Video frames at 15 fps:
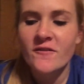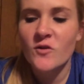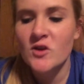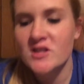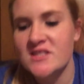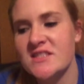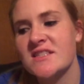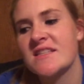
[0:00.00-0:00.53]

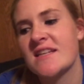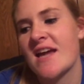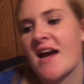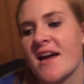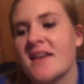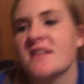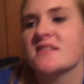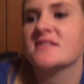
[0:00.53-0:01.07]
for
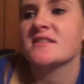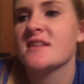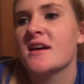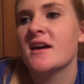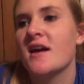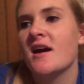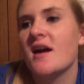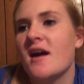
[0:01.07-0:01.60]
tonight.
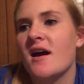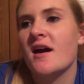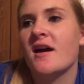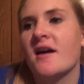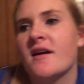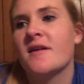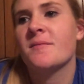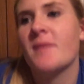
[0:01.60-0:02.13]

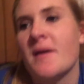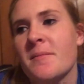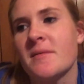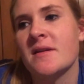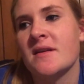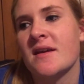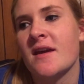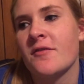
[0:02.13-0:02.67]
Um, I'm
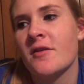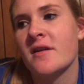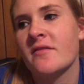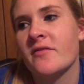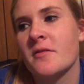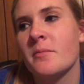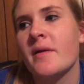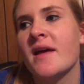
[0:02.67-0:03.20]
gonna get ready
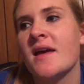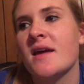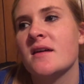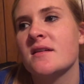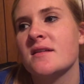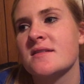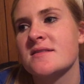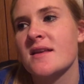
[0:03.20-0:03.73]
for
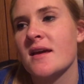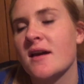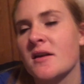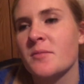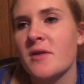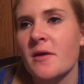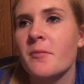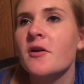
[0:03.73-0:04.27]
bed because I
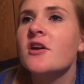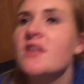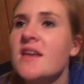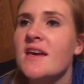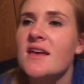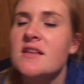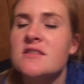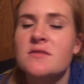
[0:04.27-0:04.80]
gotta be up early
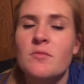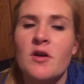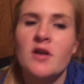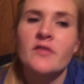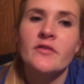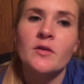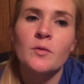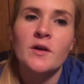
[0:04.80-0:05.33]
again
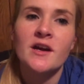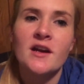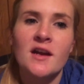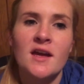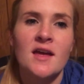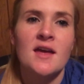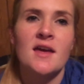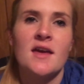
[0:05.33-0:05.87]
tomorrow for work.
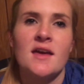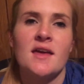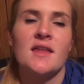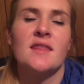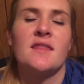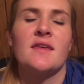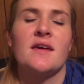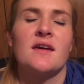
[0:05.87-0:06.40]

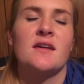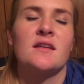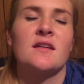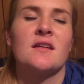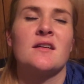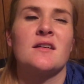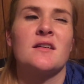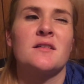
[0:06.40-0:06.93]
And then
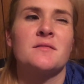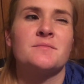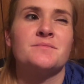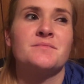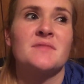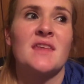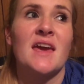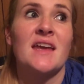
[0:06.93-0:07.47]
um,
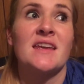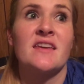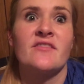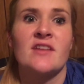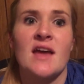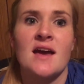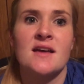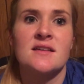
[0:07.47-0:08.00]
Kenny
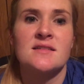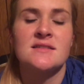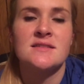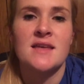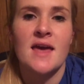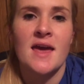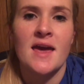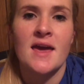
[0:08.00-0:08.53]
even
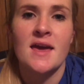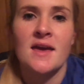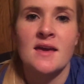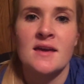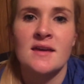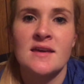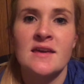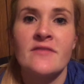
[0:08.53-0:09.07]
has
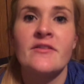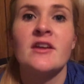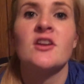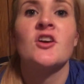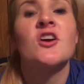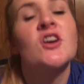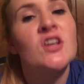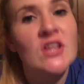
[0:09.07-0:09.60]
a even
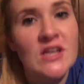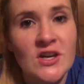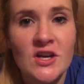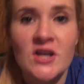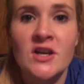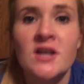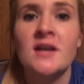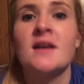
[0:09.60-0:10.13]

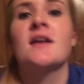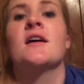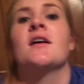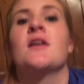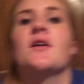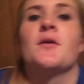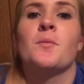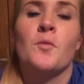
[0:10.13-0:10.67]
earlier
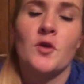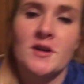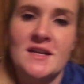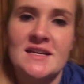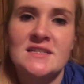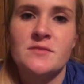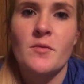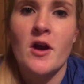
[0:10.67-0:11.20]

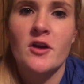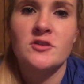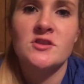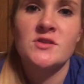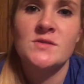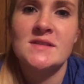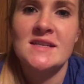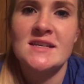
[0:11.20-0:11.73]
morning tomorrow.
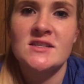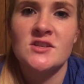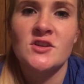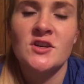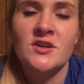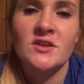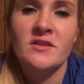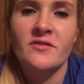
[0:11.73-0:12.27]
Tuesdays are
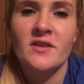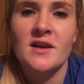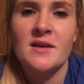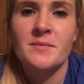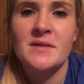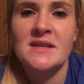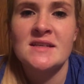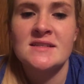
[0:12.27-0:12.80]
early for
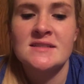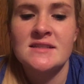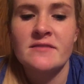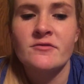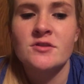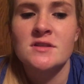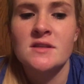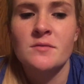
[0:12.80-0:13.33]
him. He does
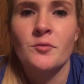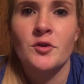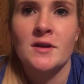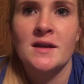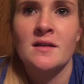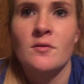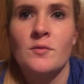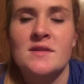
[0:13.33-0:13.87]
devos in the
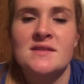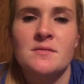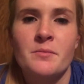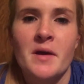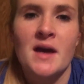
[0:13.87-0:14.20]
morning with some